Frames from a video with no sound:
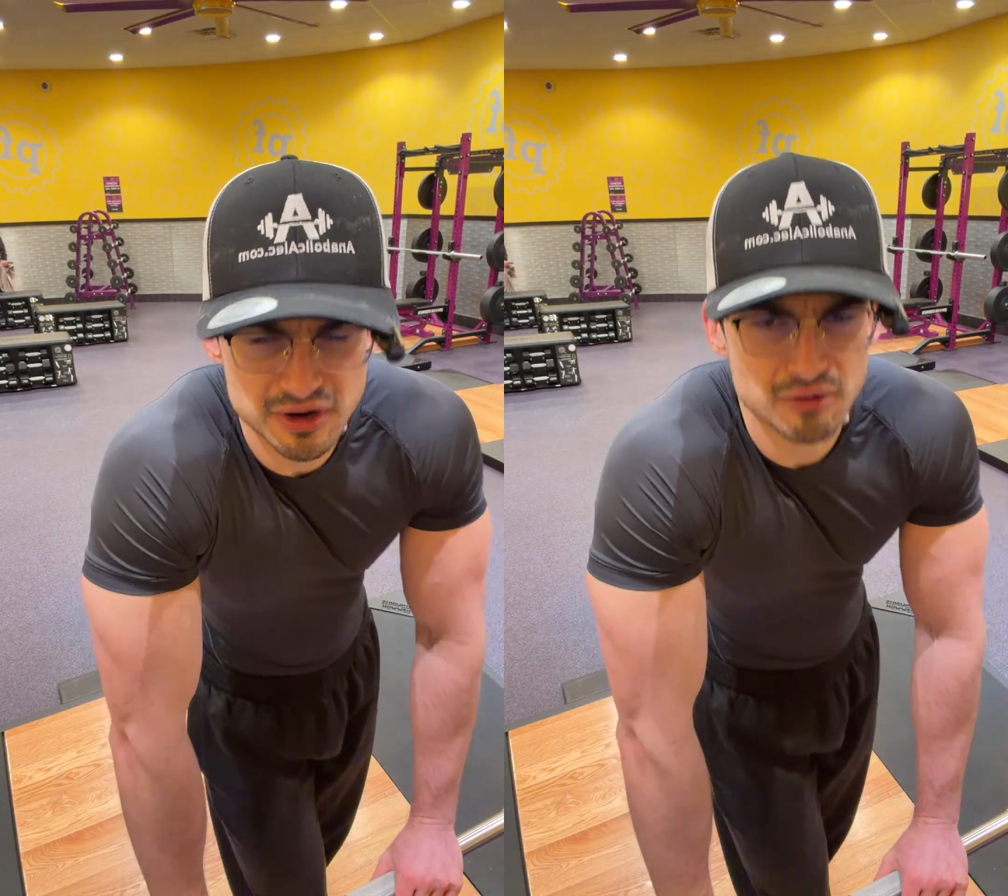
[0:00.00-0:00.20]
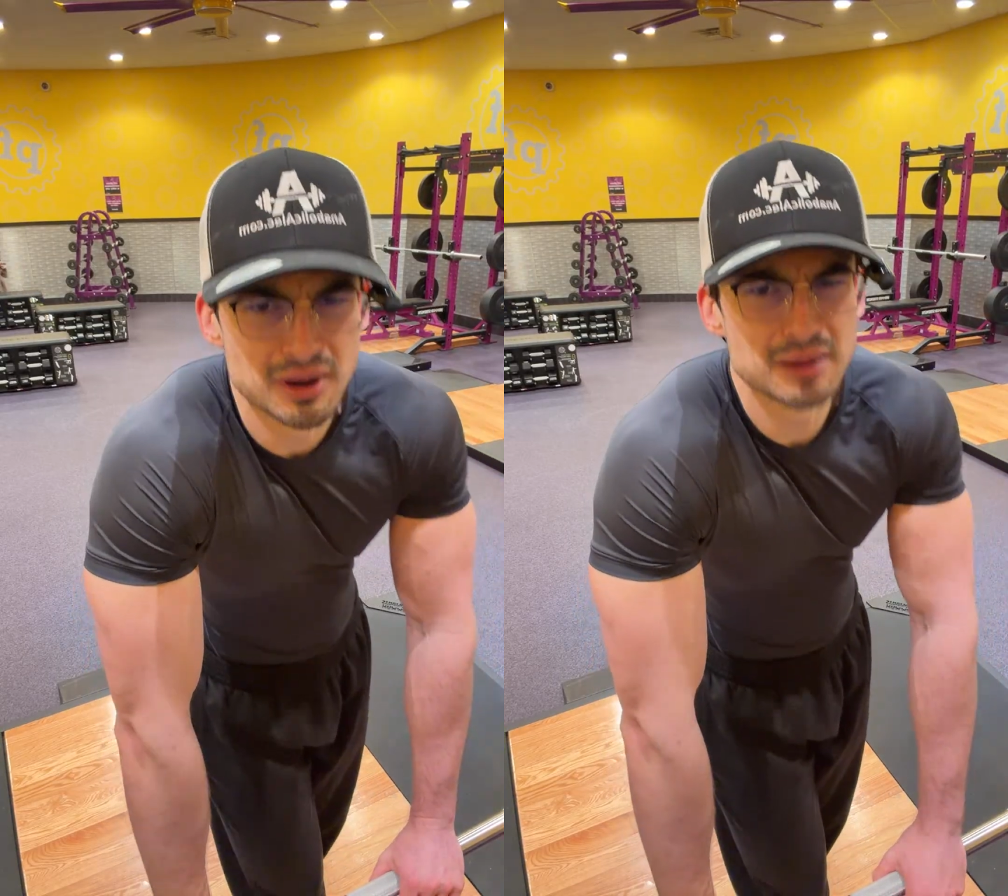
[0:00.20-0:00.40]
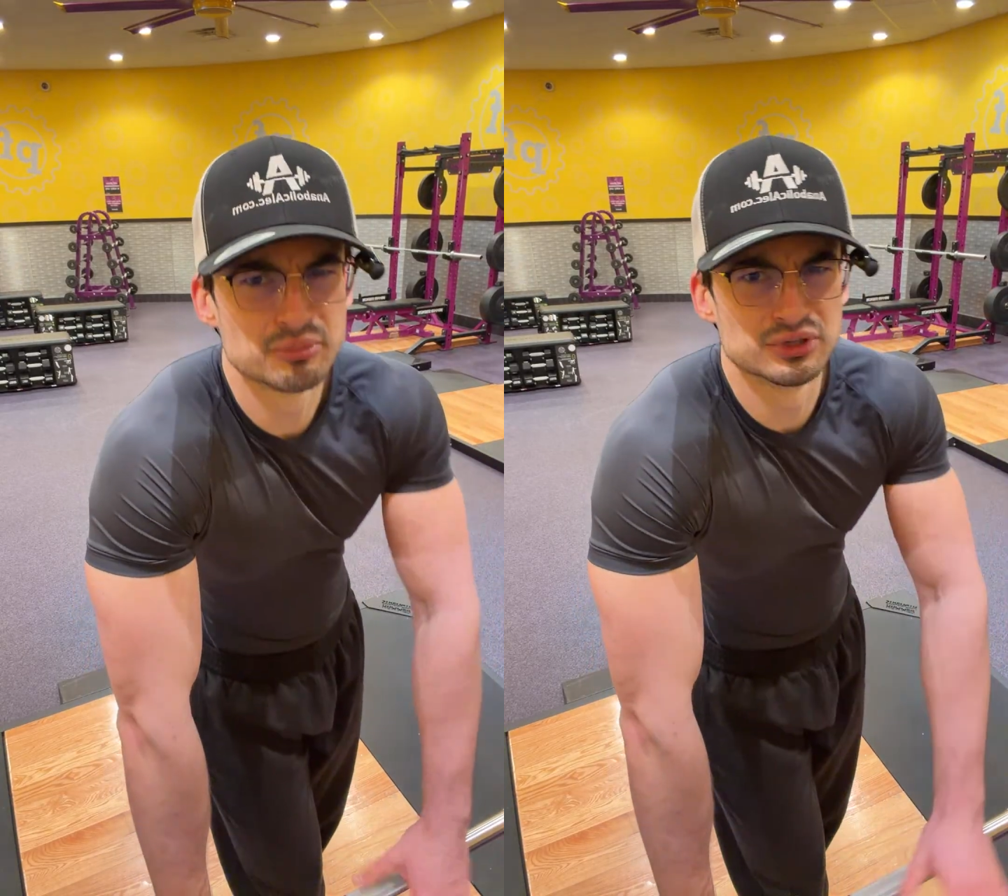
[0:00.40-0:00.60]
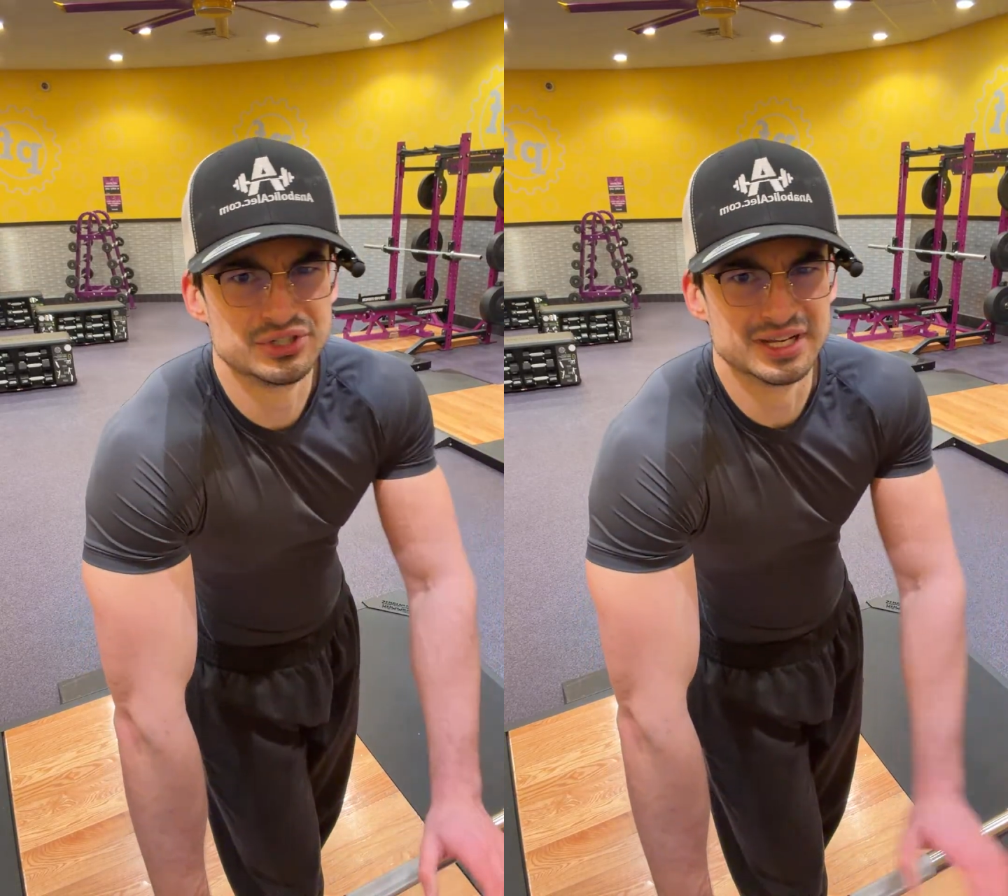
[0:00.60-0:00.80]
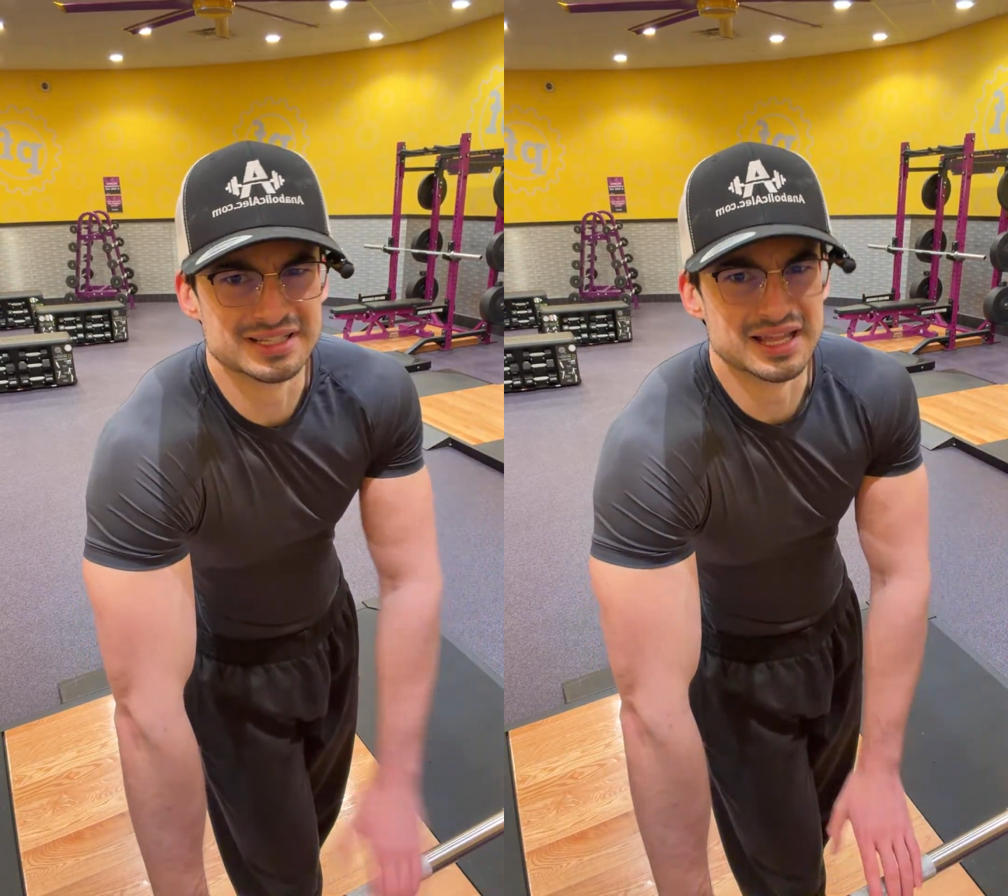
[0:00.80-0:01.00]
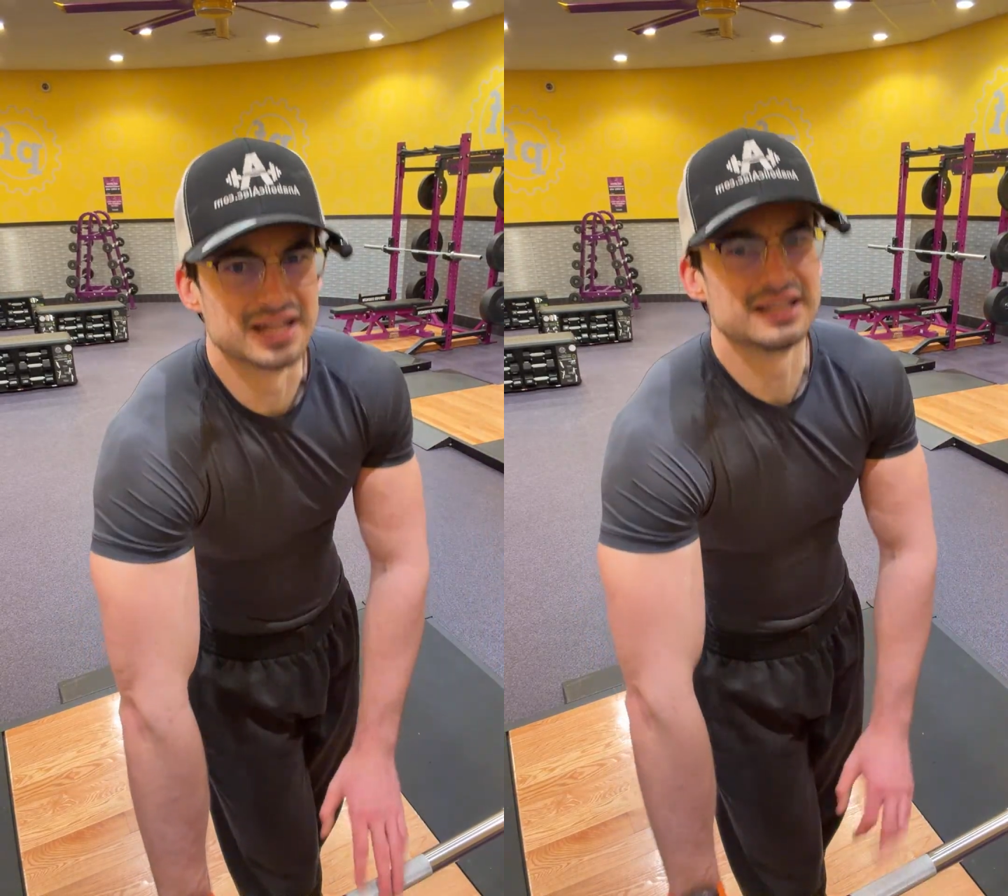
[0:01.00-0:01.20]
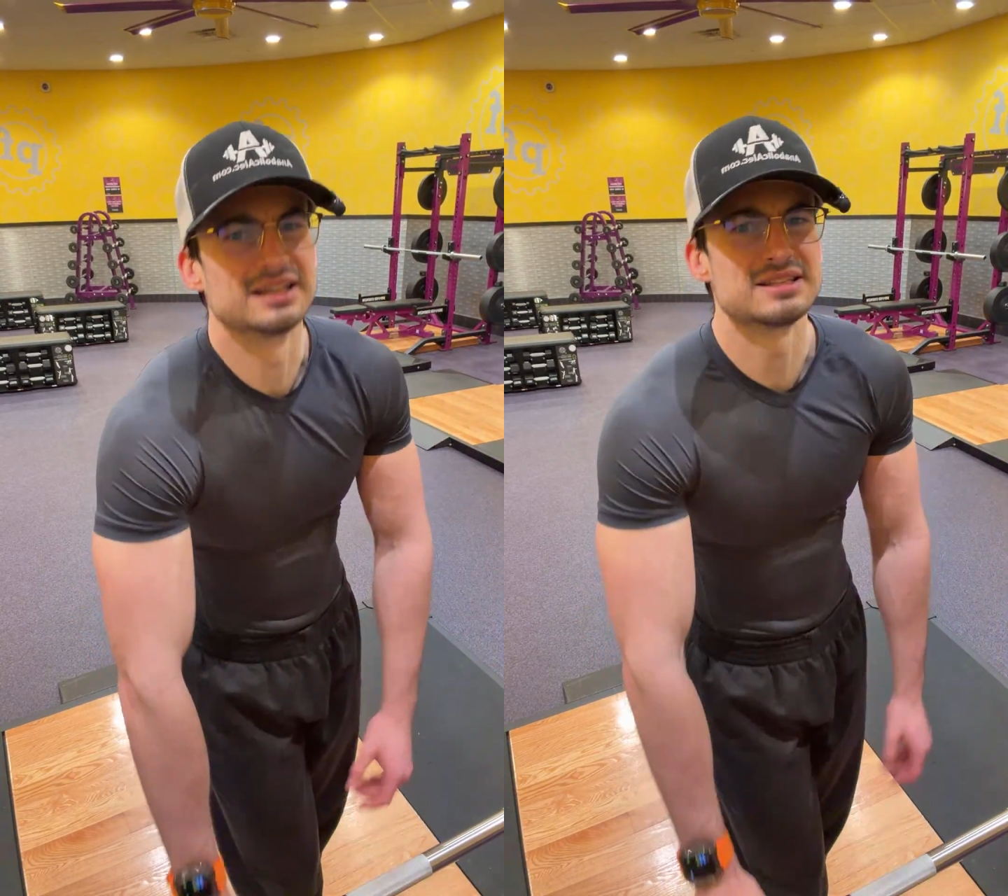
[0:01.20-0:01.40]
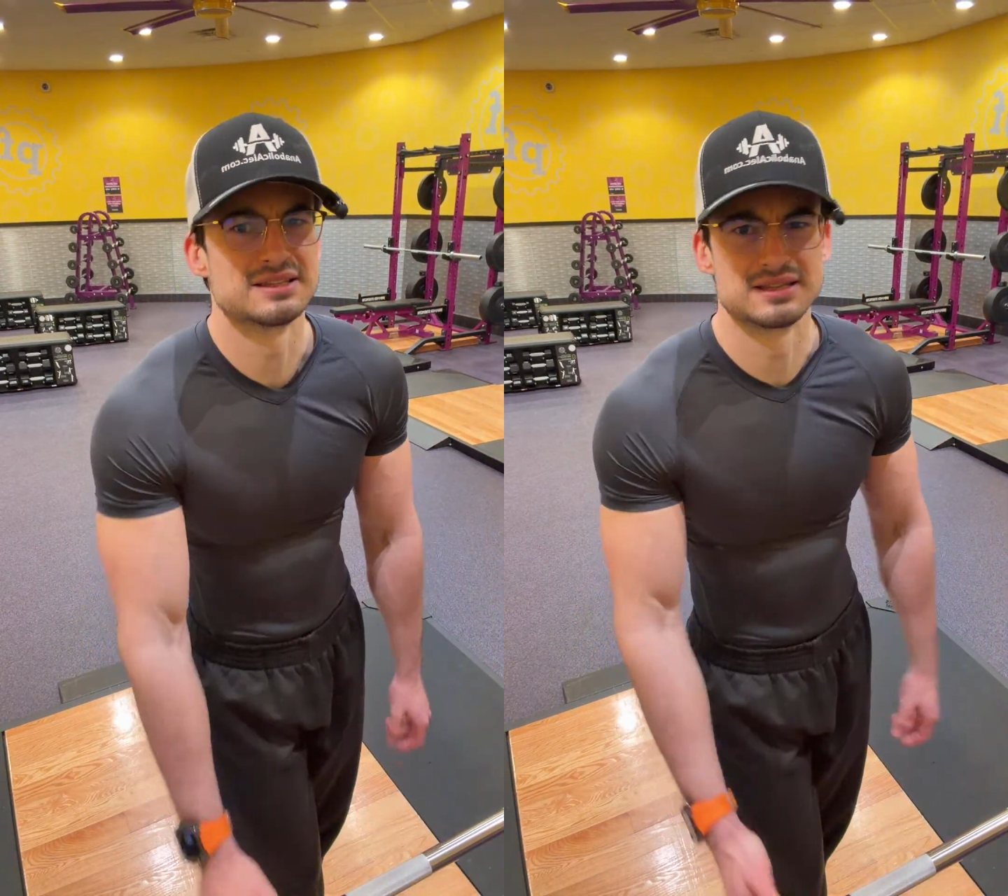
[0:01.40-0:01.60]
Oh, I appreciate that. Yeah,
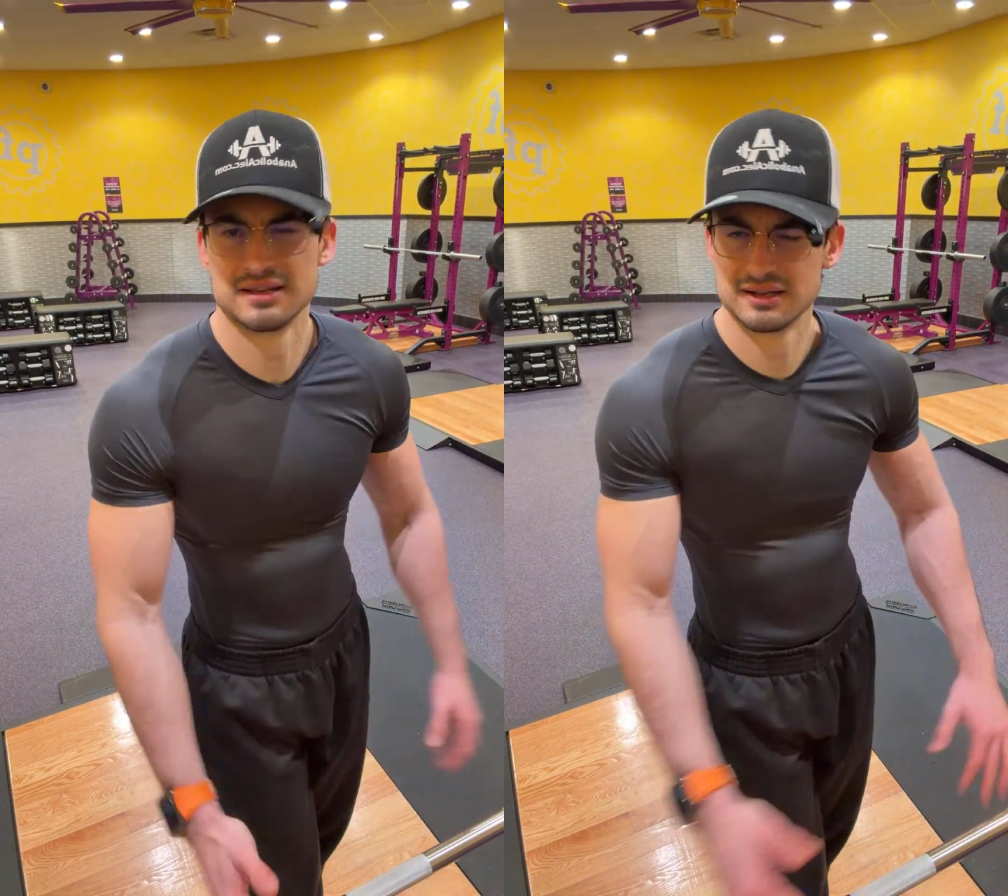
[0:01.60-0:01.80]
this is